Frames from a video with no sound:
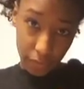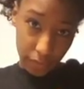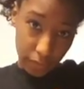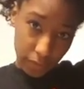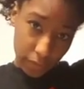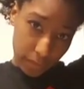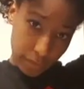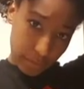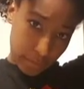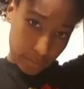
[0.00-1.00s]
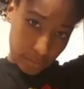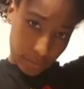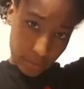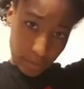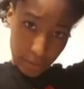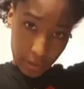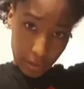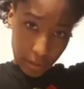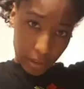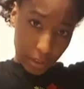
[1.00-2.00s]
Basically, relaxed hair is
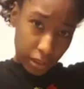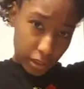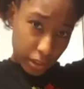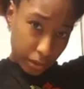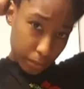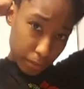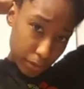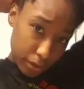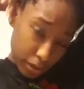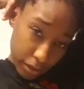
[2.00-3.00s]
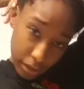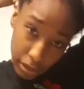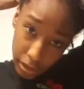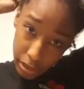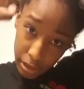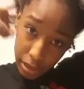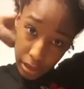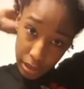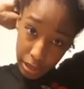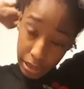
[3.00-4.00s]
when we put the chemicals, black
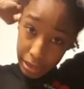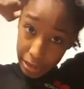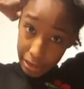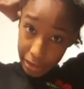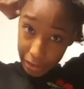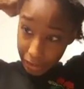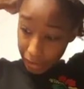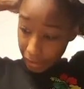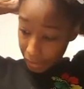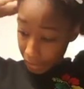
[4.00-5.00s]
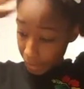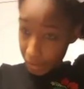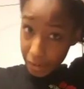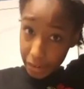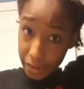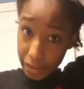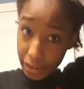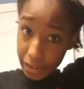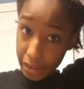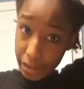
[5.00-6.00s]
girls, we put chemicals in our hair
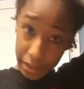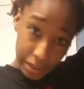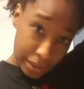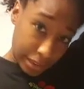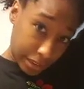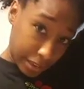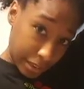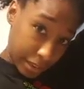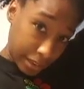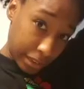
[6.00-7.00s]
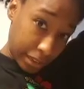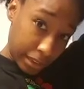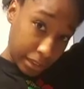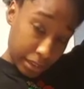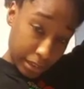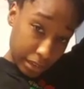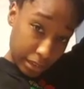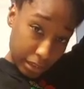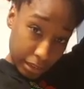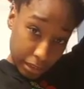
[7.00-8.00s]
to make it
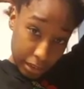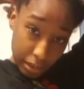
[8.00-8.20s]
straight.